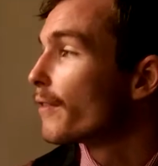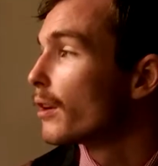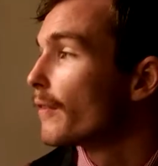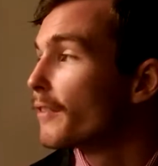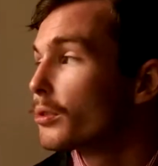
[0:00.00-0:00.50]

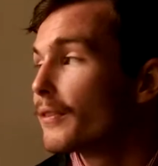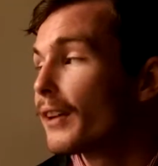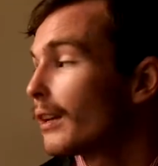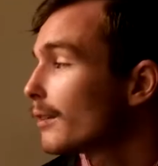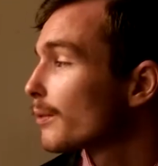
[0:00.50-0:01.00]
the filter
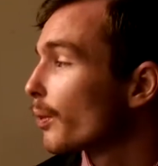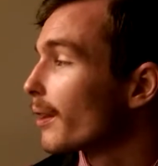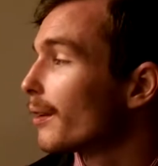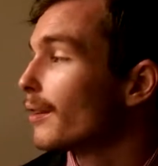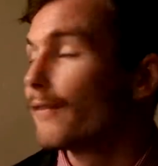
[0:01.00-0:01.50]
feeders with
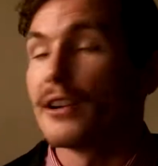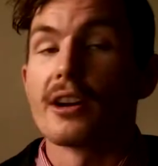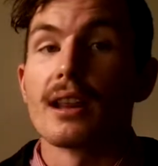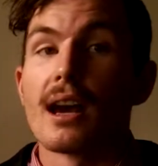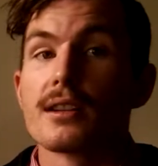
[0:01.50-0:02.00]
a
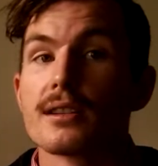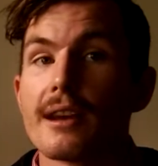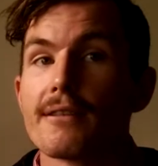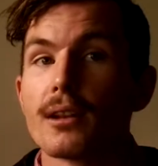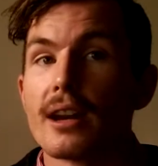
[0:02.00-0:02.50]
very large
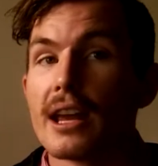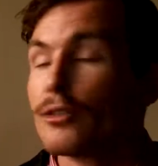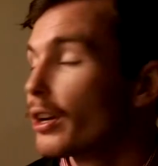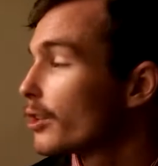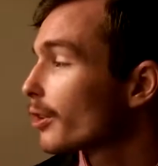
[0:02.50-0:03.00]
cephalon head
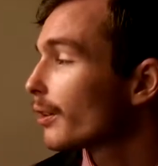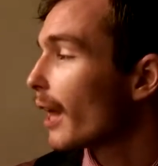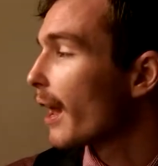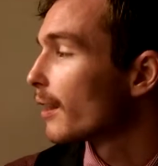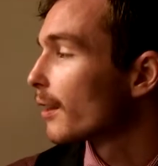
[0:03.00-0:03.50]
region
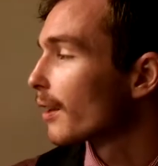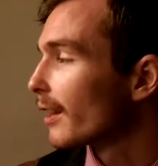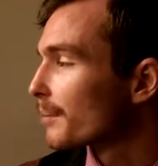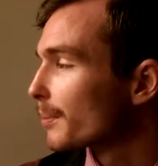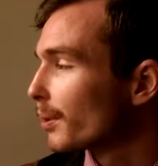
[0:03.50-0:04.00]
and the
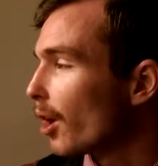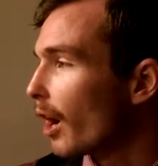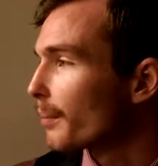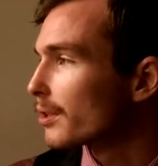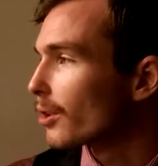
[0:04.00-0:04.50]
collapsible
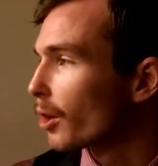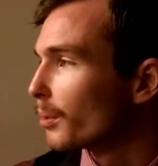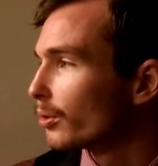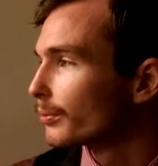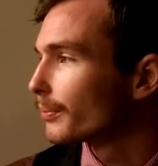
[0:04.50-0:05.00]

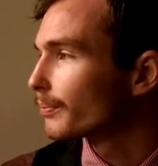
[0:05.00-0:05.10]
hypostomal